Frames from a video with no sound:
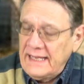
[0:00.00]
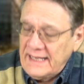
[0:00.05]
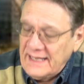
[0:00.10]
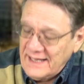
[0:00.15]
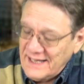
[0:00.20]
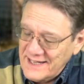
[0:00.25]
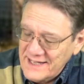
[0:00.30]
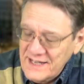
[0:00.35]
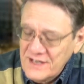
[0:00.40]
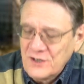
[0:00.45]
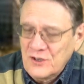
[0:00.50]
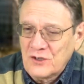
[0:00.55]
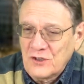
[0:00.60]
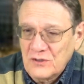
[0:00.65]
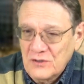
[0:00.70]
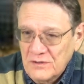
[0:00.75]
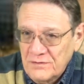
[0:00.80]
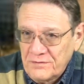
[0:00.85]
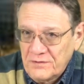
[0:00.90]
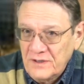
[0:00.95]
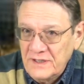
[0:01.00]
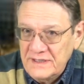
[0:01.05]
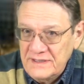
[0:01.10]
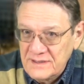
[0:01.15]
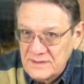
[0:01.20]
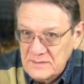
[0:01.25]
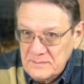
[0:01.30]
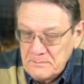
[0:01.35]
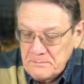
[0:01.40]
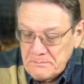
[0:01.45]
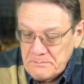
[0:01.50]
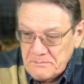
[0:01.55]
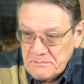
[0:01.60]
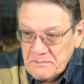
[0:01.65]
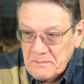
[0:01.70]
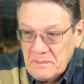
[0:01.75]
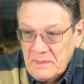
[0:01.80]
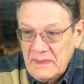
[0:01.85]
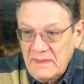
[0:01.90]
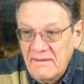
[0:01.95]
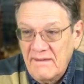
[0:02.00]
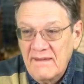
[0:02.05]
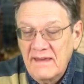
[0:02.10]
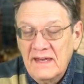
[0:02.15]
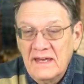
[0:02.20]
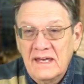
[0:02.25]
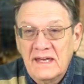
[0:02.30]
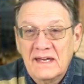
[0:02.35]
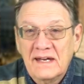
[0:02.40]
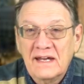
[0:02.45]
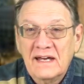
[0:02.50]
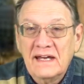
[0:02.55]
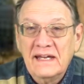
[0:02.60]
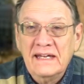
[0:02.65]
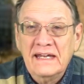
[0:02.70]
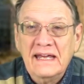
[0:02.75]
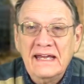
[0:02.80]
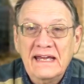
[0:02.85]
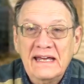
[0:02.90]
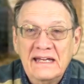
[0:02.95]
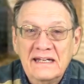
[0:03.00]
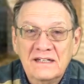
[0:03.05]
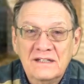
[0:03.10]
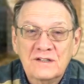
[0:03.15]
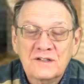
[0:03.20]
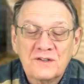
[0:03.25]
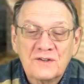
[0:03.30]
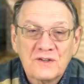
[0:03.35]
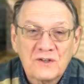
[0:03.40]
I had a girlfriend. And I had